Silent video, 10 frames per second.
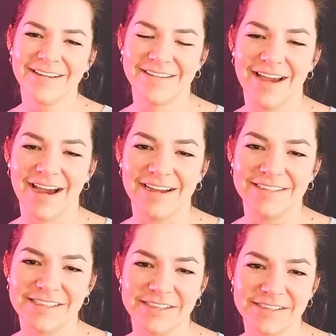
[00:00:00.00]
yeah, I
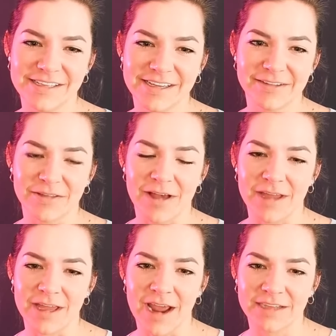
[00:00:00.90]
seriously love
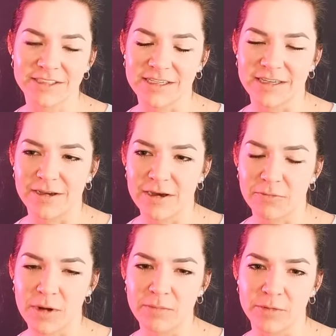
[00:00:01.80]
it. And actually,
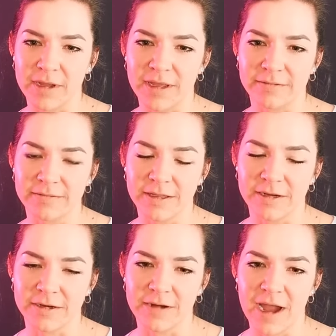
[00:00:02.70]
at one point, you
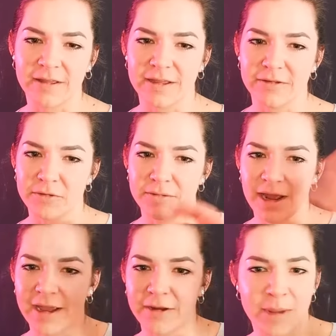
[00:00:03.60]
know, Ali, you and
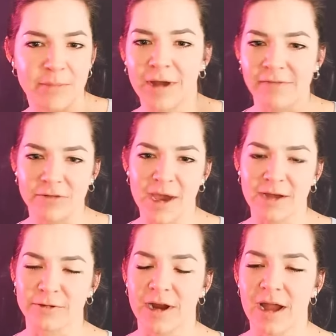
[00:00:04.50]
I, or maybe we'll have you
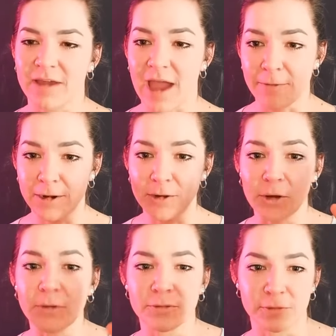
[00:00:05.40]
back, Laura. Like, I want to
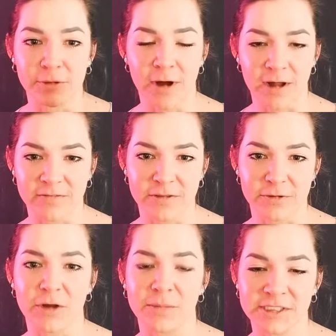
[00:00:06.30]
go through all of the
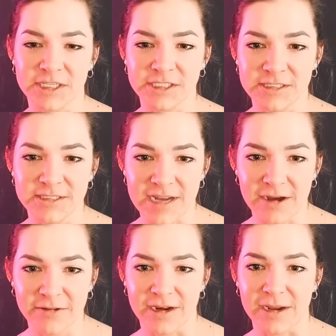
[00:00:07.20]
Chrome extensions
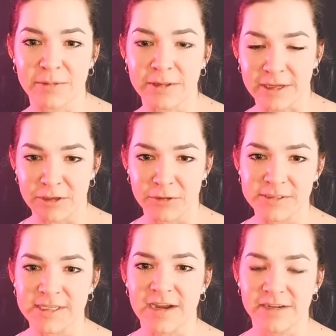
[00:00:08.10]
now that I'm like
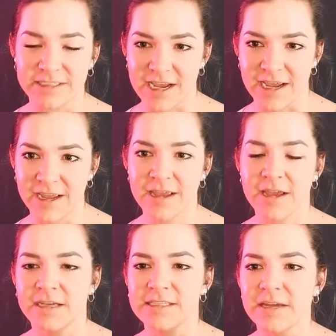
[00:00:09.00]
using every day
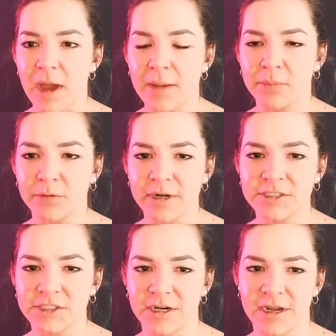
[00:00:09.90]
because I'm pretty
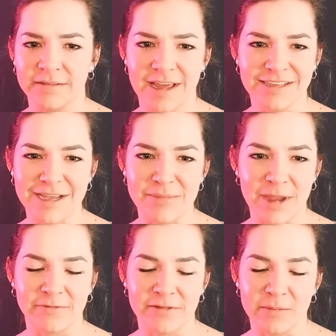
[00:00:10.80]
sure, unless I
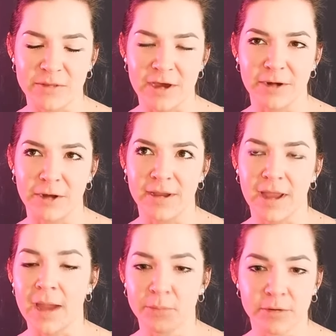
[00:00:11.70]
paid for them without knowing,
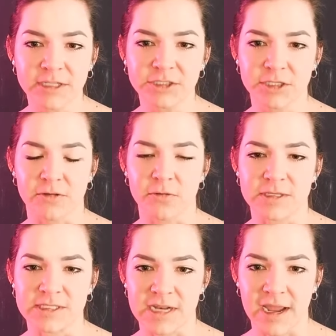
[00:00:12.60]
I'm pretty sure all the
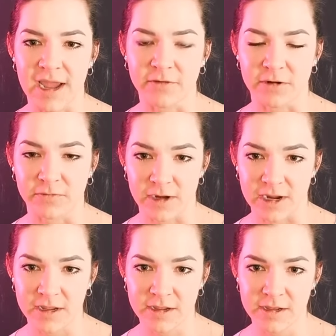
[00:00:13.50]
ones that I have are
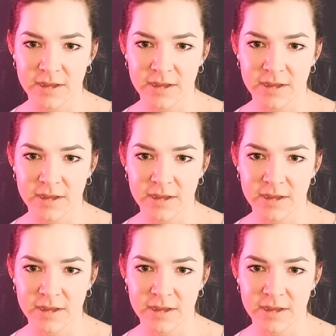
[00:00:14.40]
free